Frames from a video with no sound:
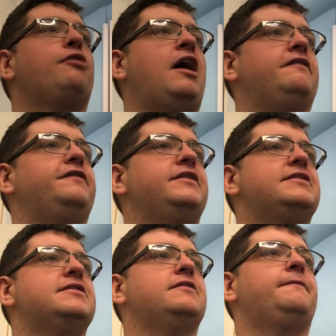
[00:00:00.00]

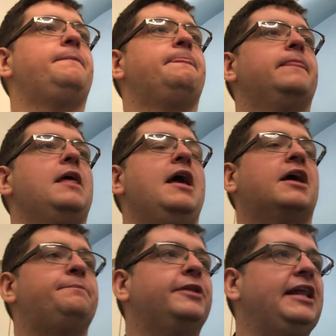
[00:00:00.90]
prophets
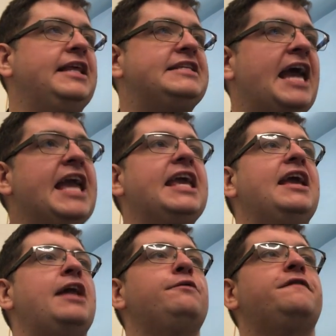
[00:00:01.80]
completely
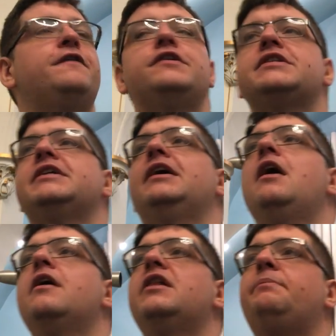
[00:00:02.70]
taking and
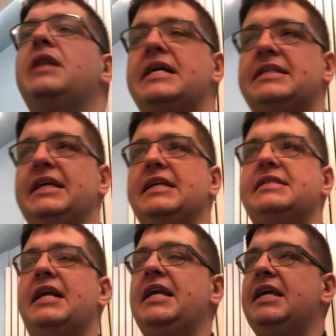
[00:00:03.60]
reversing the blessings
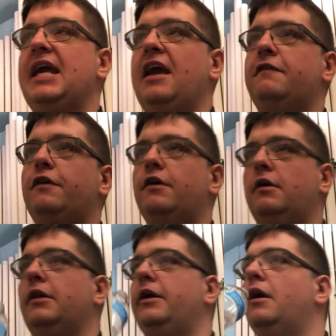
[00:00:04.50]
that he gave
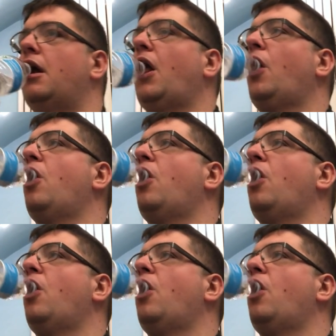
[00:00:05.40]
earlier.